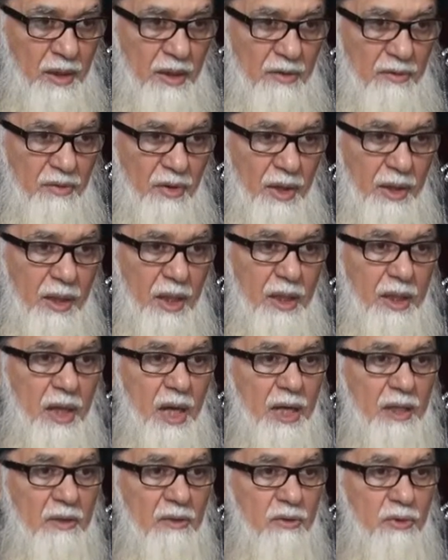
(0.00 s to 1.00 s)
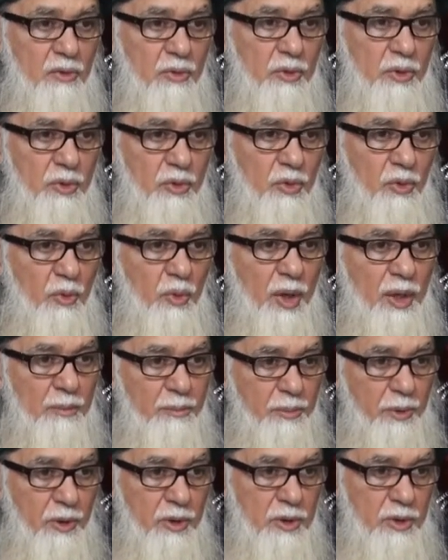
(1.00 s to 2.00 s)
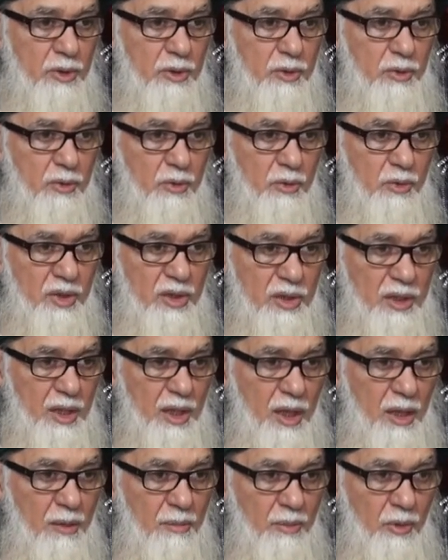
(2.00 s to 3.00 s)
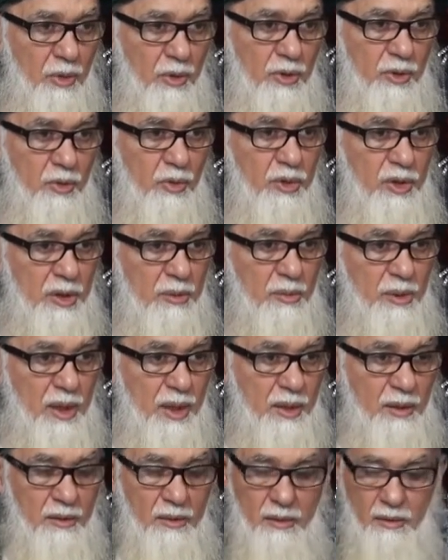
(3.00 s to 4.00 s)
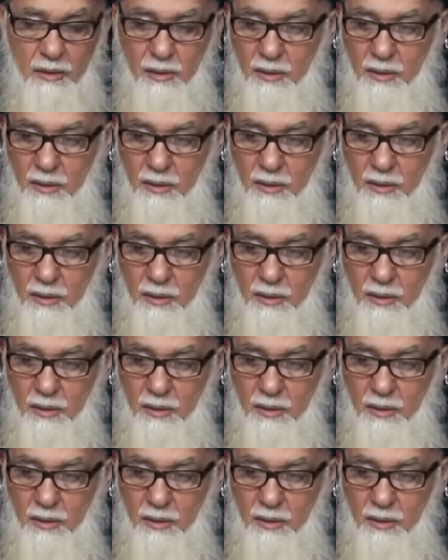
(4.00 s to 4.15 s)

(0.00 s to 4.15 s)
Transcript: If Allah guides through you one person to Islam or to Iman,